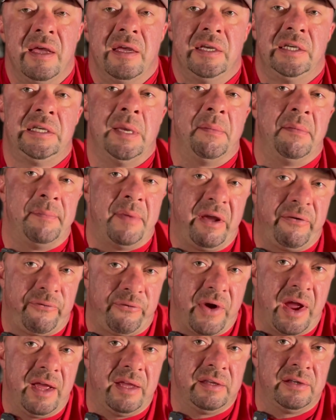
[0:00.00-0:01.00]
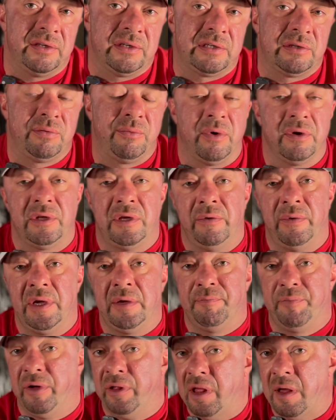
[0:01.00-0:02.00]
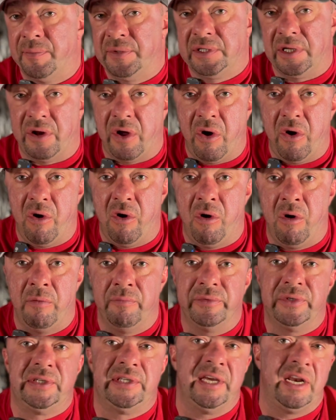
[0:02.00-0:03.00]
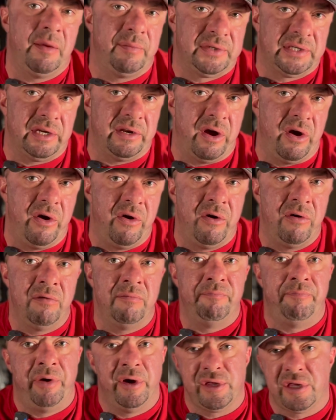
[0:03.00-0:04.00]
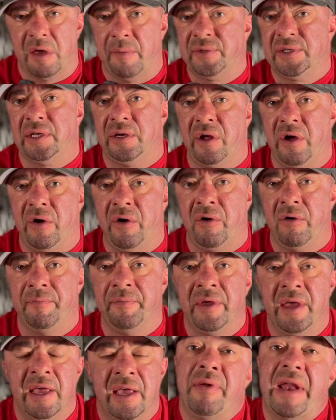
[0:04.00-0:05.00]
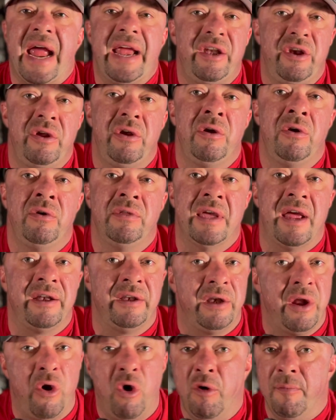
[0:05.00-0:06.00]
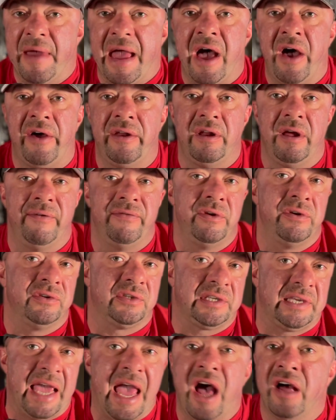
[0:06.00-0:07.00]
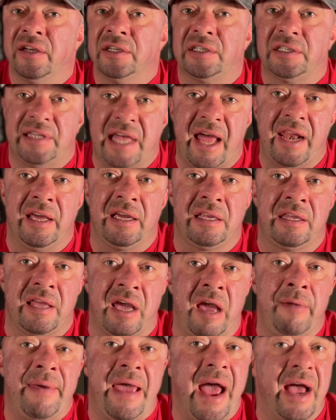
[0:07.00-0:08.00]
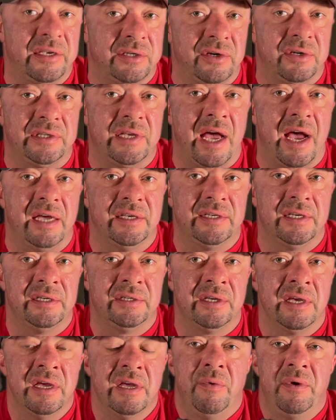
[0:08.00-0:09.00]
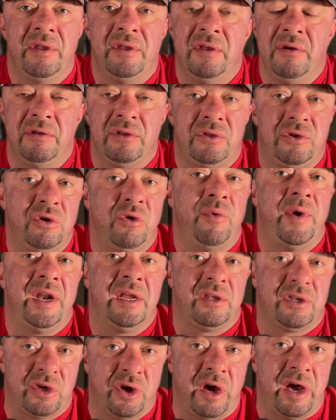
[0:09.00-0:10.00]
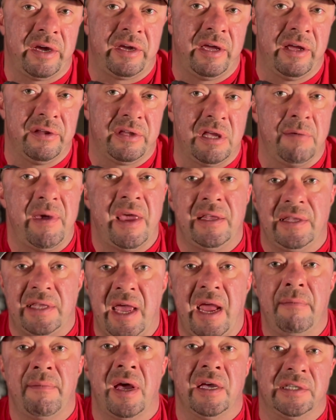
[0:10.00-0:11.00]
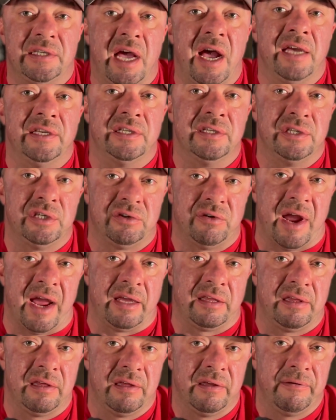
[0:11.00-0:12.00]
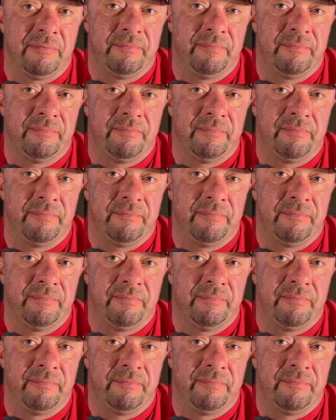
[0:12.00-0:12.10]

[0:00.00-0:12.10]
Some of my friends were doing pull-ups at home, sit-ups at home, push-ups at home, but I knew that no amount of those calisthenic type exercises would do what it took to maintain my size and strength.